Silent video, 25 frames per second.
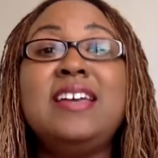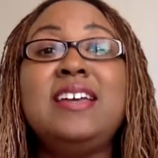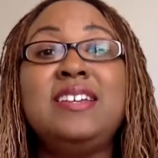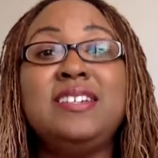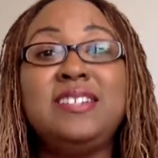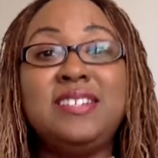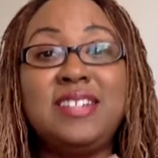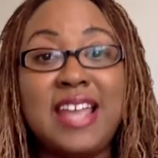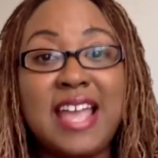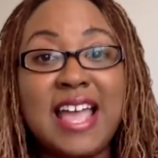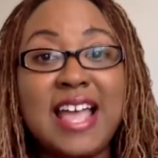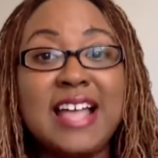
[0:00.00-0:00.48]

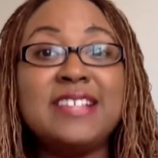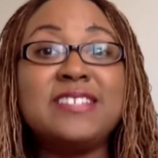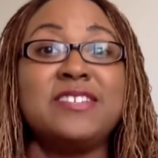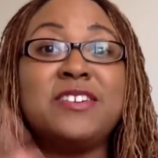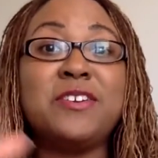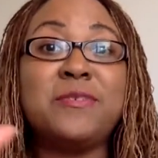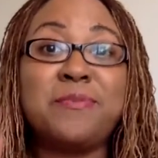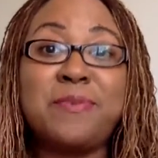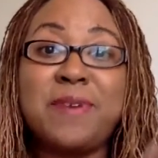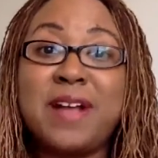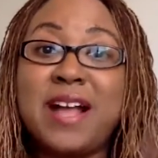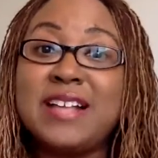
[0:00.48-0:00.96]
She has
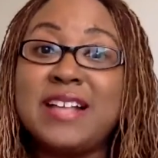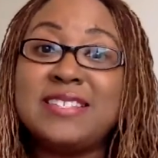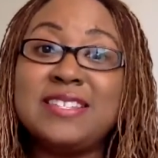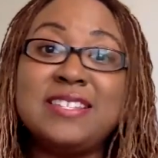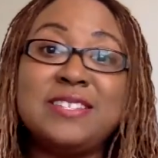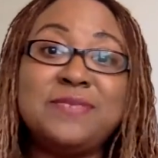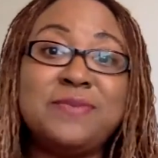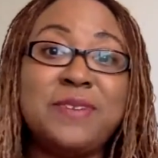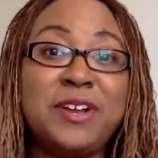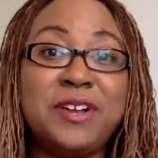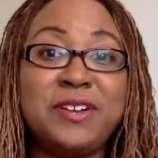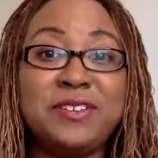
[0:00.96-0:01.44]
her
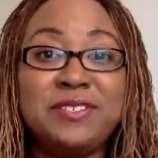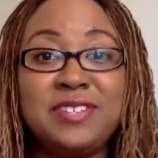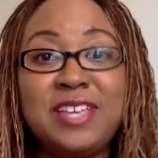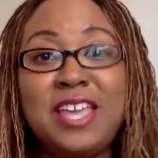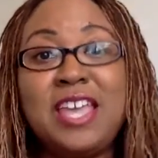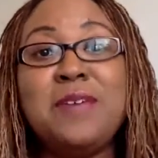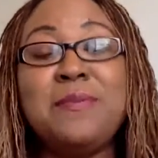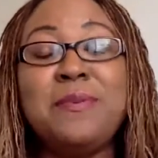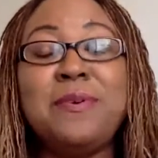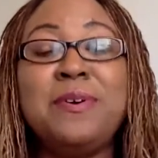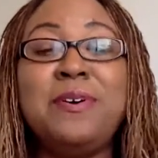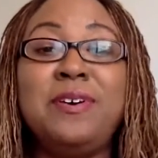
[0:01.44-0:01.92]
process with her
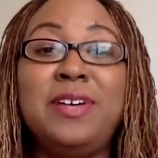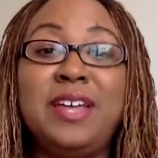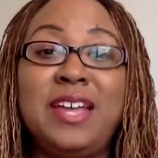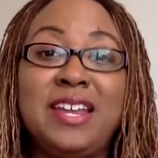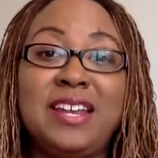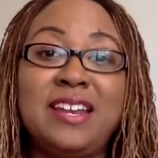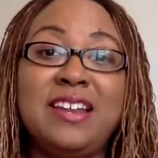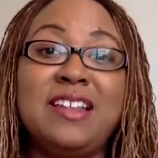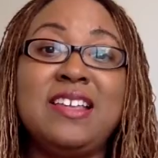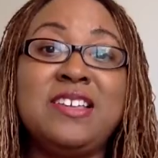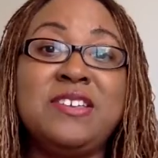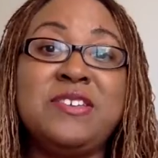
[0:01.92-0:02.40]
table
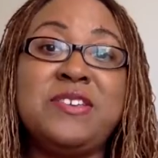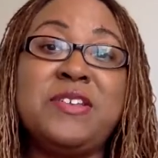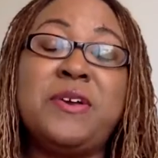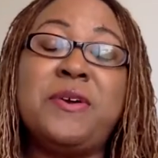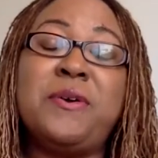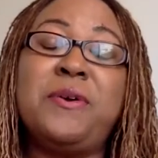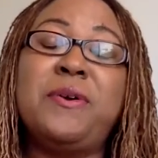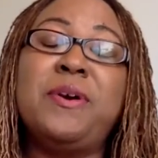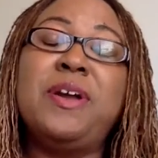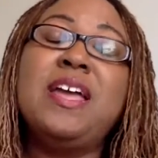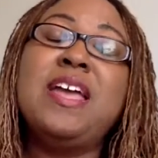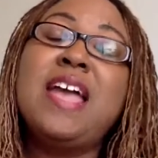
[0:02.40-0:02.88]
and,
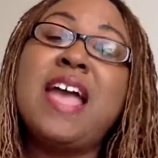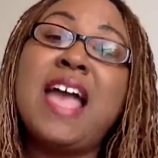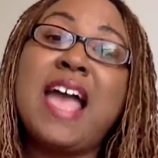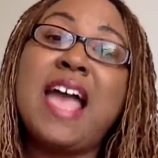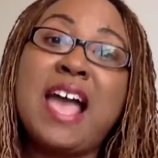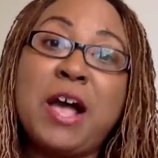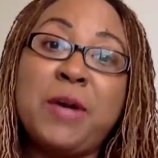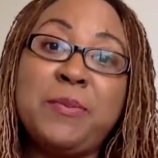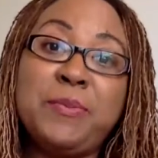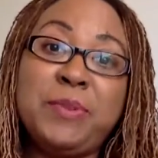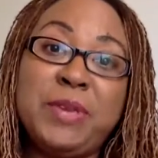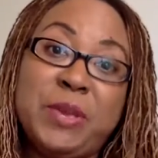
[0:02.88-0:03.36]

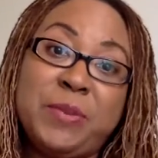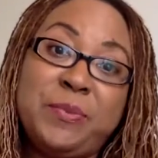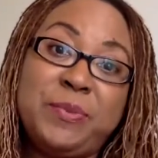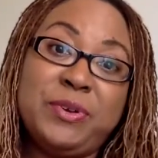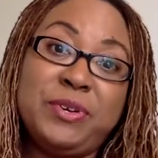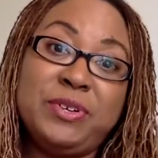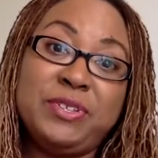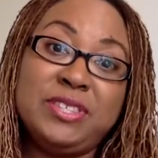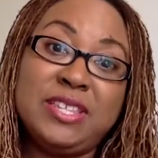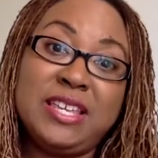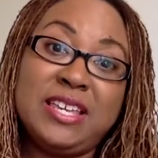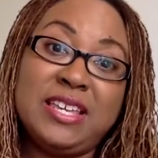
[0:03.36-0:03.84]
how
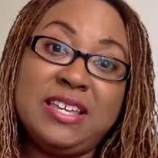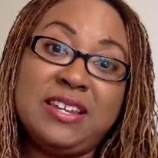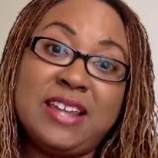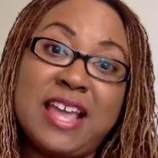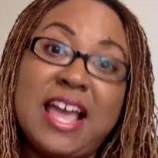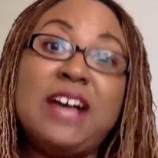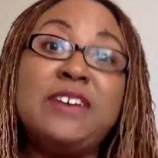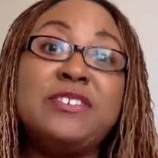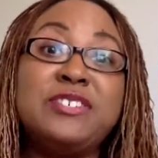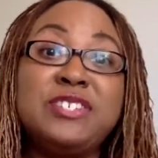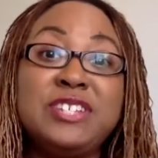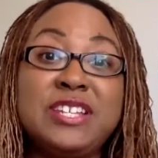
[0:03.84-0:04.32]

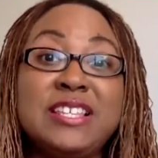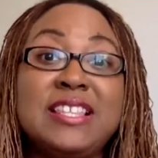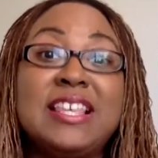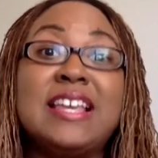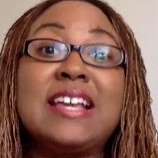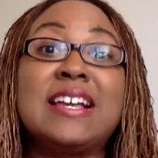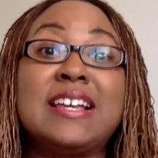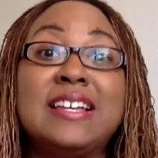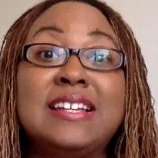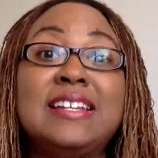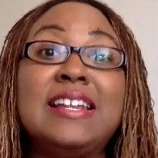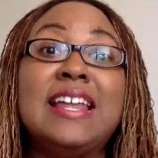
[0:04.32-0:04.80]
she then
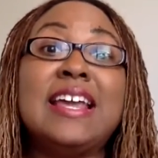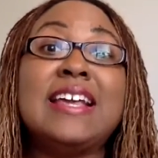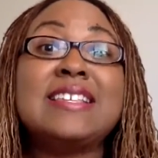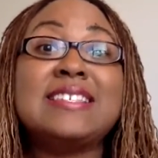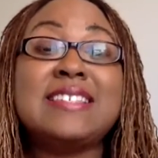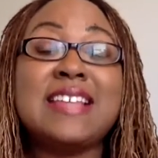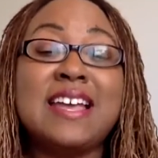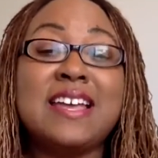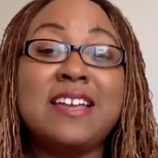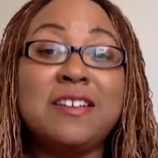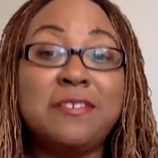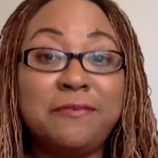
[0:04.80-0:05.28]
collects
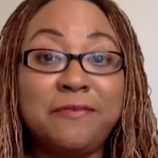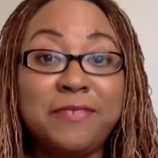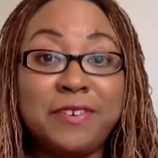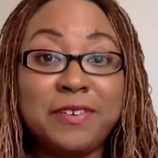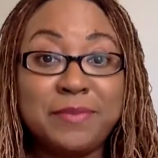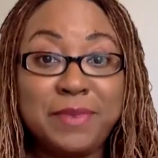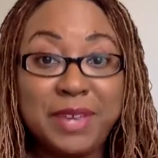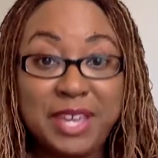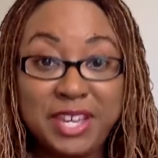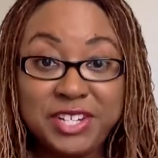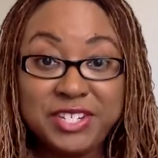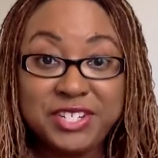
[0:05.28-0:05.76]
that
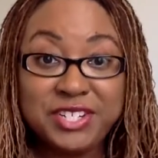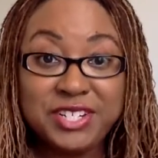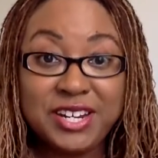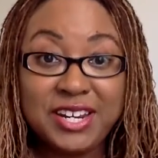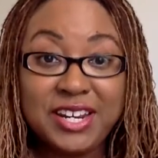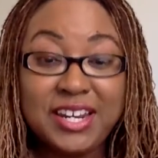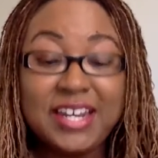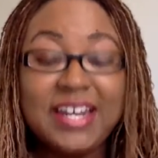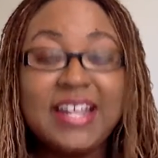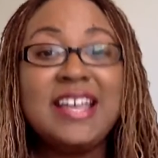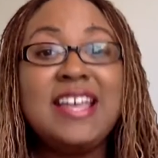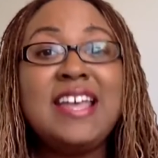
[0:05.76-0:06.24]

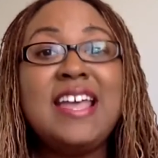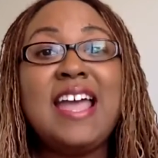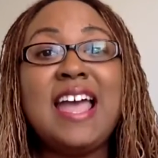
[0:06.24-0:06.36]
information.